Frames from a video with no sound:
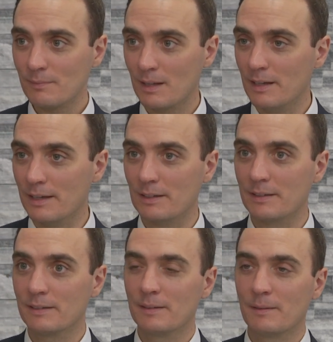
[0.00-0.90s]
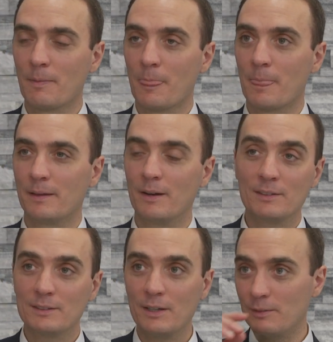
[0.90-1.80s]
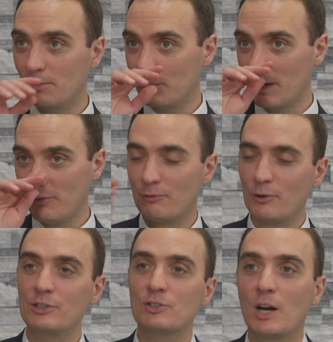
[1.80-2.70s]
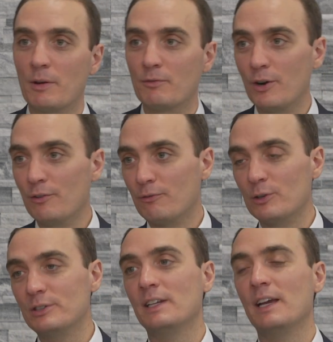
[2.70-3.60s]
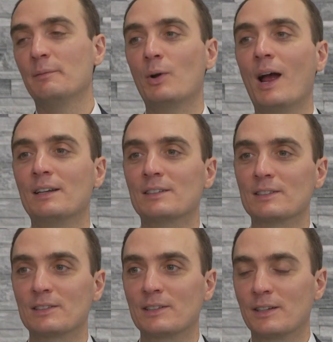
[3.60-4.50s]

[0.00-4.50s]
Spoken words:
Like, I'll tell you, when I first started, my very first day in practice,